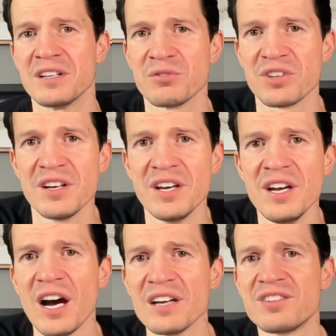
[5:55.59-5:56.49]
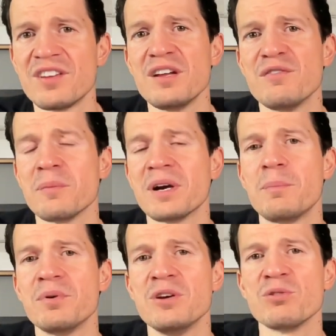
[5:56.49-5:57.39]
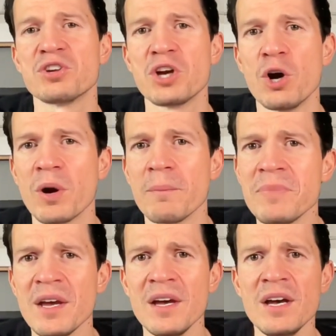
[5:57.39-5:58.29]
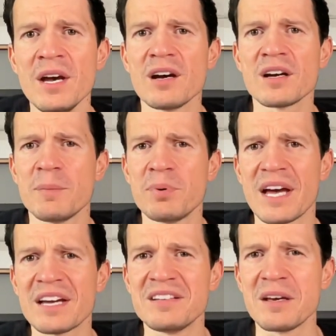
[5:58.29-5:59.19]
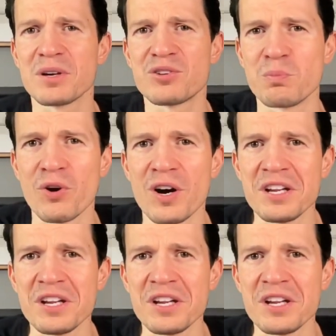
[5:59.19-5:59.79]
And there's a, a study from a couple years ago where a couple academics brought